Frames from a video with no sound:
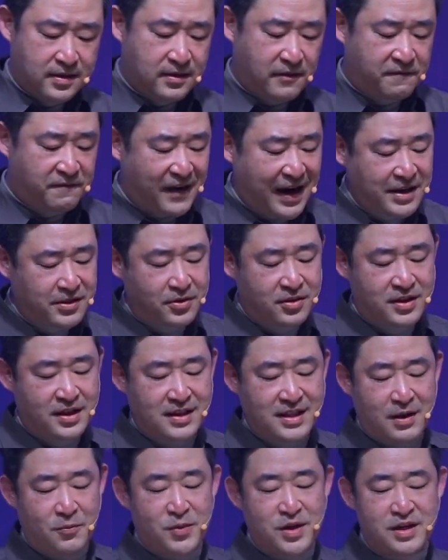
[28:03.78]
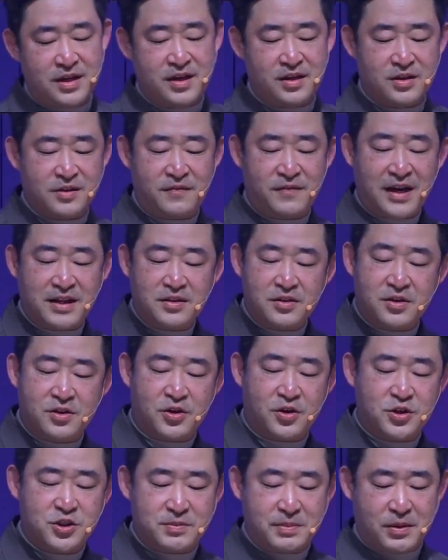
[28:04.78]
The final thing that we hear, the final
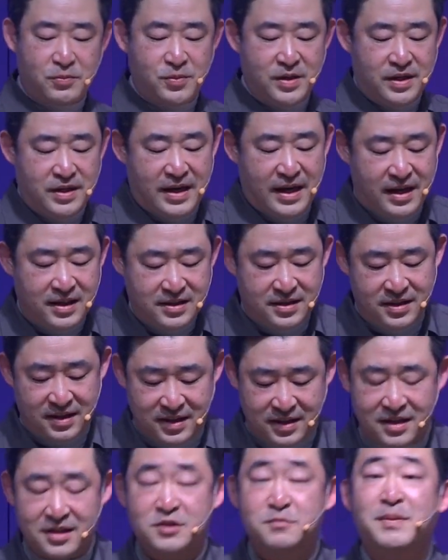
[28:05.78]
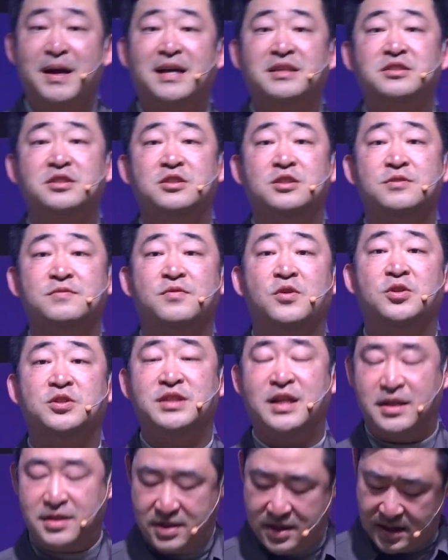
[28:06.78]
encouragement we get in this passage in
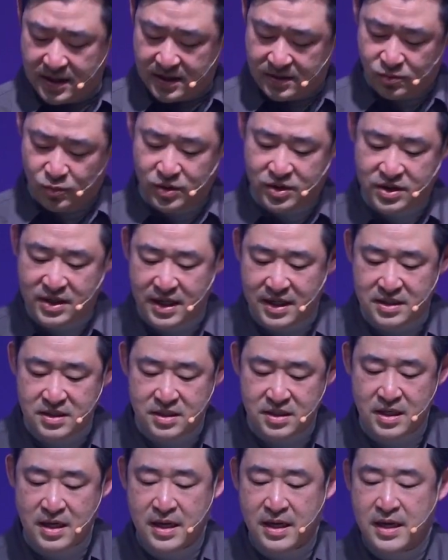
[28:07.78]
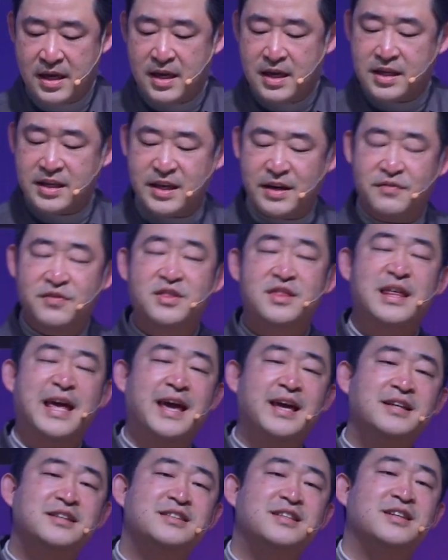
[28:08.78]
verse 18, which says, give
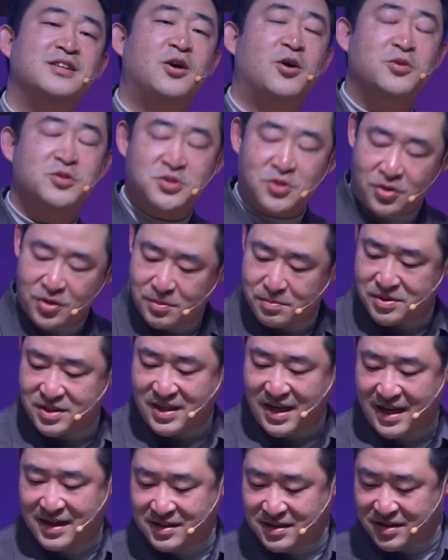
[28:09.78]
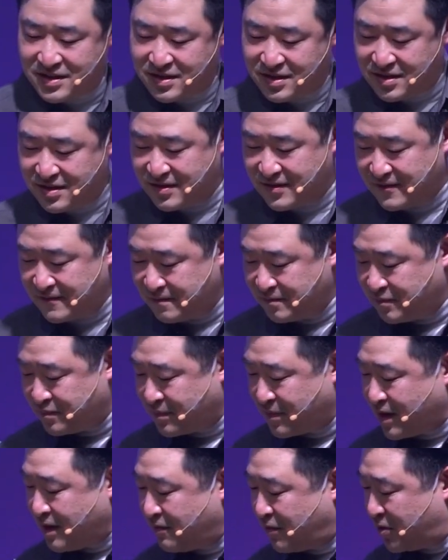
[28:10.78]
thanks in all circumstances,
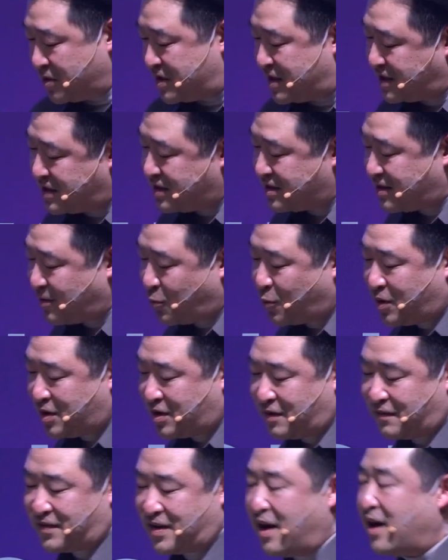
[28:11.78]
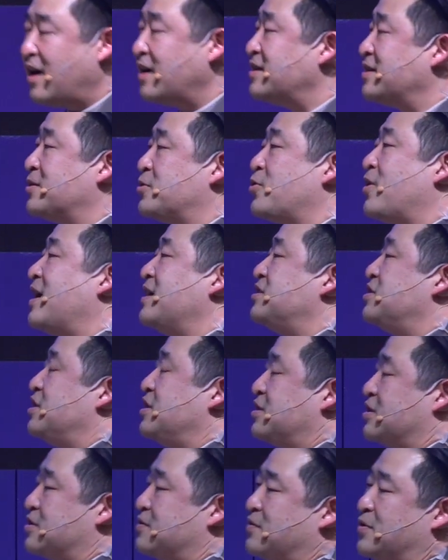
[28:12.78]
for this is the will of God in Christ
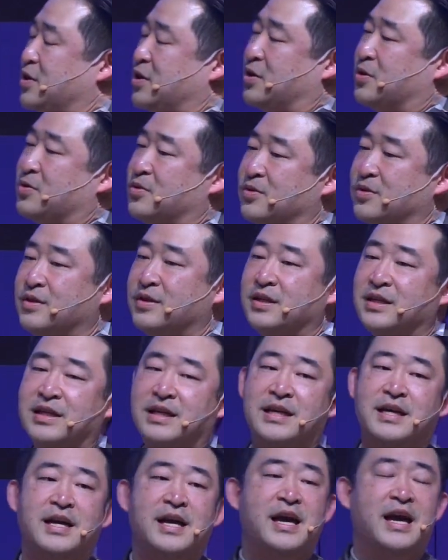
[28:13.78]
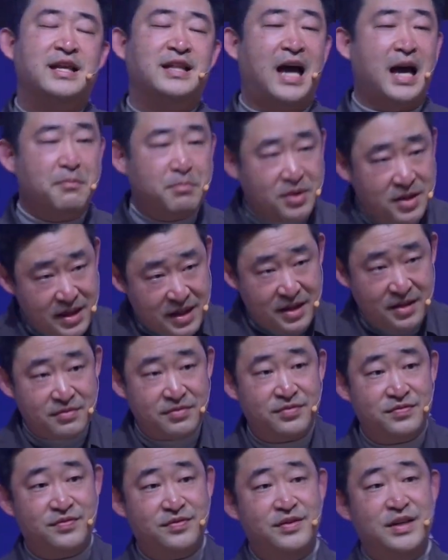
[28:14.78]
Jesus for you. And I
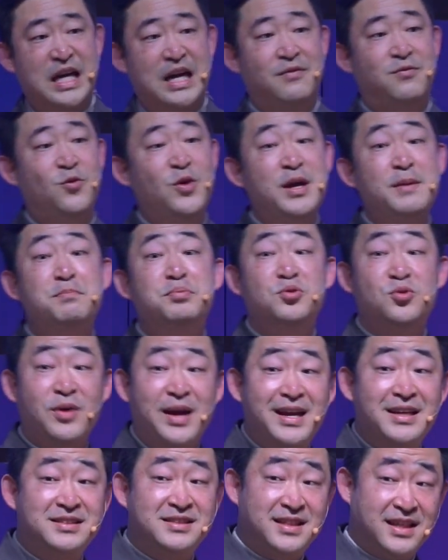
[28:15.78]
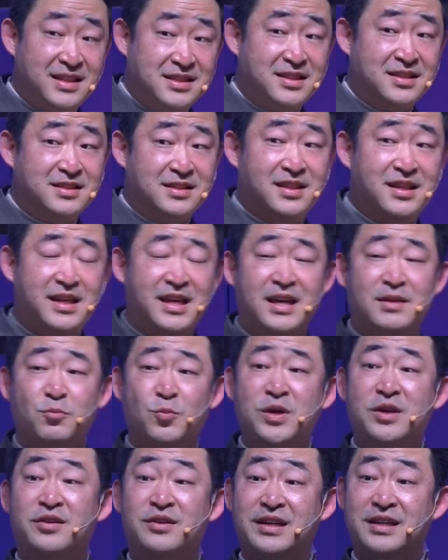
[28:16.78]
believe if we pray ceaselessly and
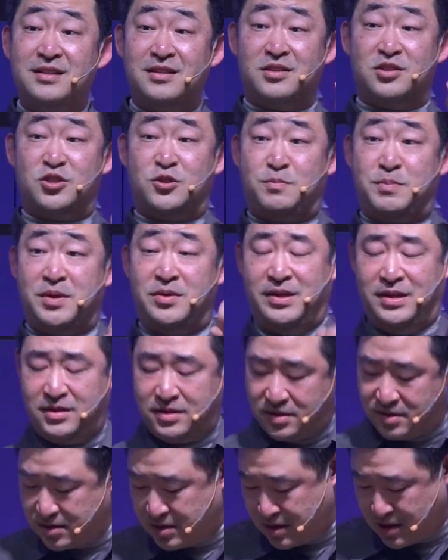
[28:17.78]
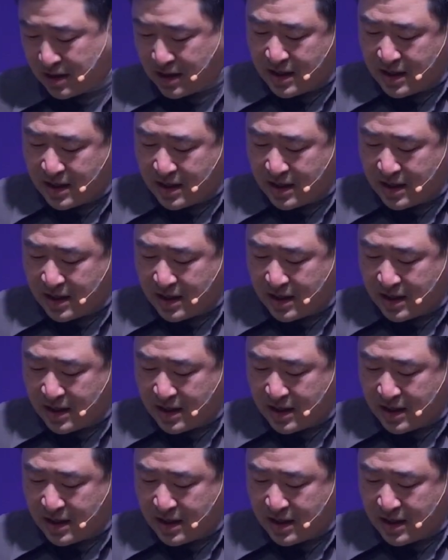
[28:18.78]
we are in the Spirit,